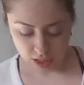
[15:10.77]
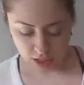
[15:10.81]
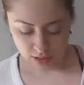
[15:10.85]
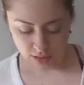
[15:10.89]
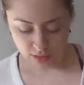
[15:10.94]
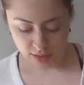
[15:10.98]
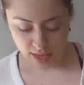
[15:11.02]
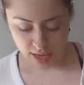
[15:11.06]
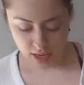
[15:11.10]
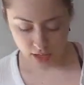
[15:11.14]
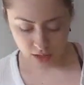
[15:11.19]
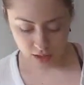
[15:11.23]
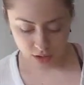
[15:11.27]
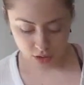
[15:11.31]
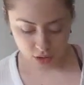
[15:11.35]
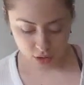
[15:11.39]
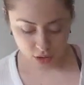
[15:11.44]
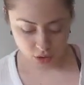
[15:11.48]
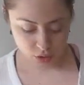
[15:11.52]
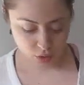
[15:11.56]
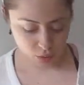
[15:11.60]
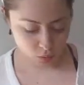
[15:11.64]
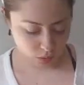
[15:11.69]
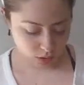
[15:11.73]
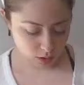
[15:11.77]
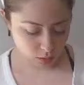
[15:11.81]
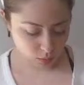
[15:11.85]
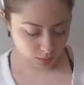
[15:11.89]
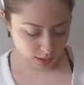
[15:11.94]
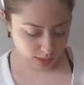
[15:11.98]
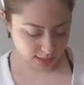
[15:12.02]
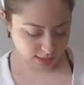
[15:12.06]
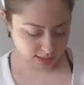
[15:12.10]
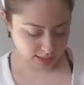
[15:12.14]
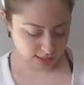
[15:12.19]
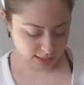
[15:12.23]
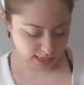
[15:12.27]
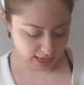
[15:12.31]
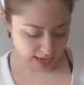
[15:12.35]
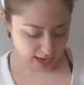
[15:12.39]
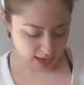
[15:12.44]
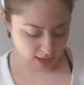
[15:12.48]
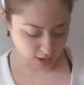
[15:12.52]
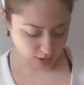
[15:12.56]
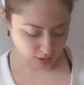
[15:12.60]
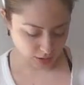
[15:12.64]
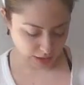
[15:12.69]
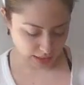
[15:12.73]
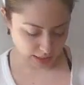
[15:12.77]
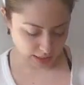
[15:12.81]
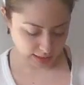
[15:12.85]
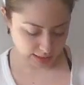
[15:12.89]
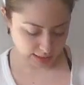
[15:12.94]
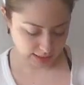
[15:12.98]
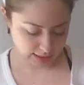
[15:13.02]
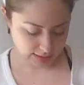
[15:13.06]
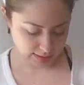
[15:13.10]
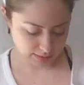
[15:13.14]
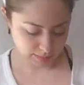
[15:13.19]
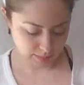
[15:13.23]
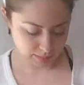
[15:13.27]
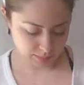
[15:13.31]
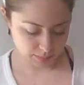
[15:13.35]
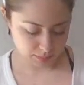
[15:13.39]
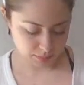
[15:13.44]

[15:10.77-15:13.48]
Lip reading: then you will raise the calories,